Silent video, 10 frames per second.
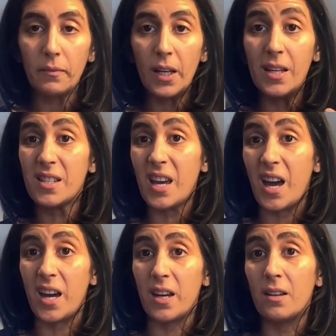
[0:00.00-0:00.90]
is
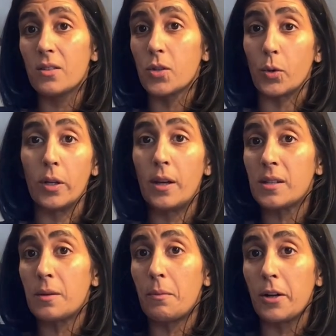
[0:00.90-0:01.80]
soil
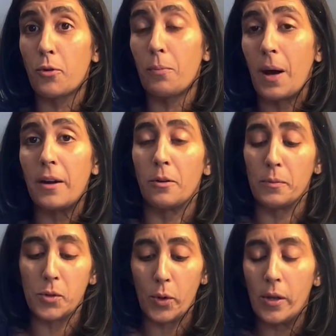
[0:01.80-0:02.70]
has a
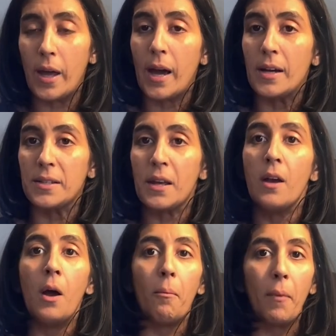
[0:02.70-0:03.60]
microbiome, soil has
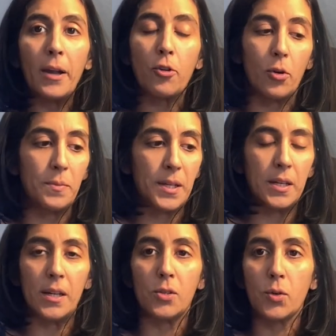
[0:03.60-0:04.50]
microbes in
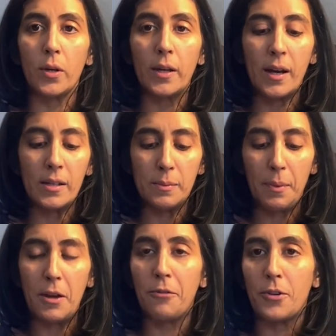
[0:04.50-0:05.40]
it, soil has
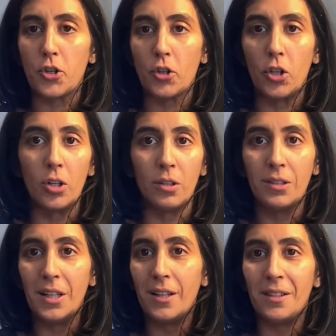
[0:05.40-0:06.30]
beneficial
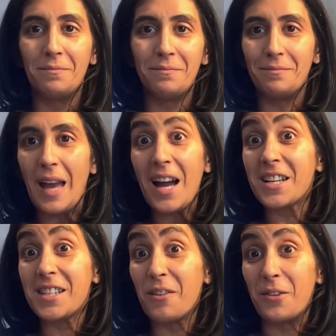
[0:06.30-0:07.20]

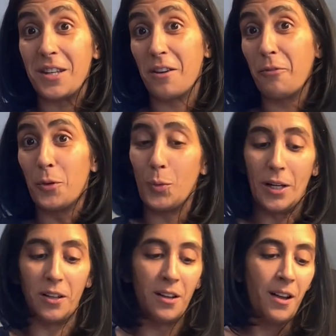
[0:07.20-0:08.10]
activity, if you
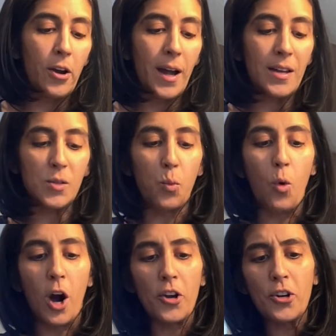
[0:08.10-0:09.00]
will. Whereas
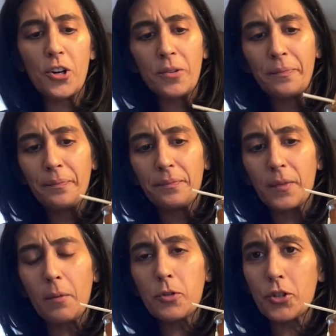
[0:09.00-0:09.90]
water,
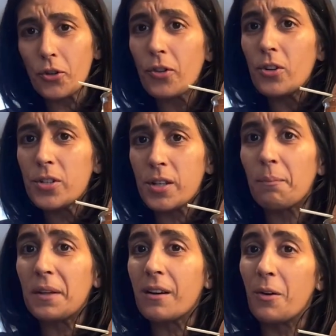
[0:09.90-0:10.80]
I'm sure there's
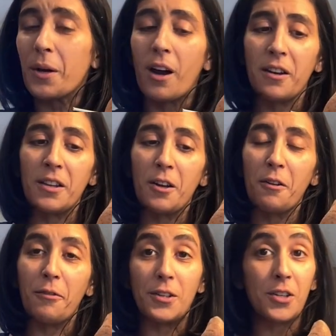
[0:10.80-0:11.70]
something going on in there
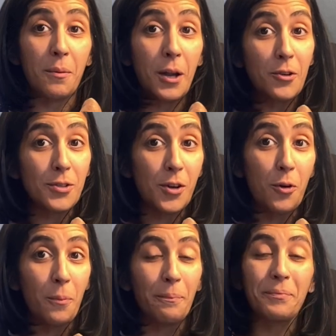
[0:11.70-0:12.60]
if I took a
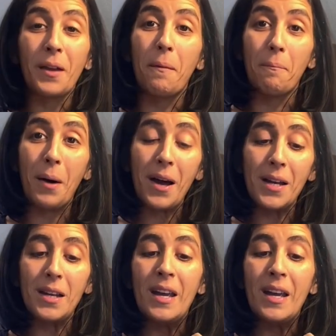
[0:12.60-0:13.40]
microscope, but